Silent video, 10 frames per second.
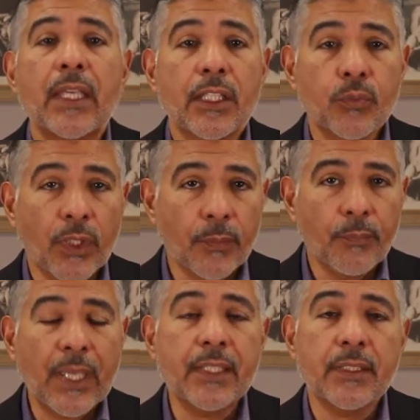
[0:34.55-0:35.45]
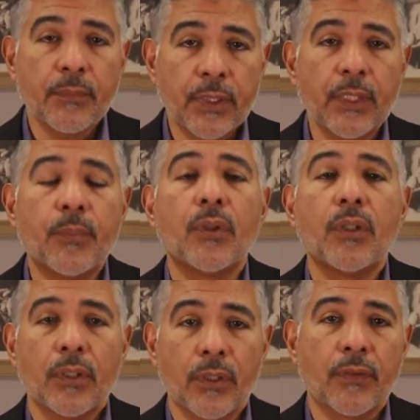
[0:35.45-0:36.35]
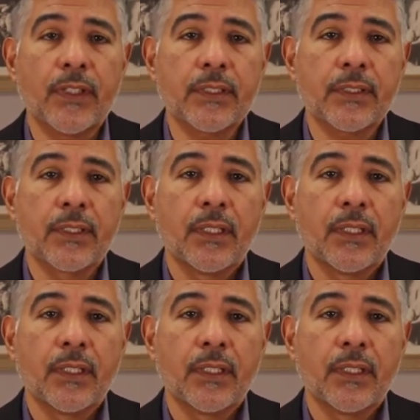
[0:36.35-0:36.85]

is what makes people nervous.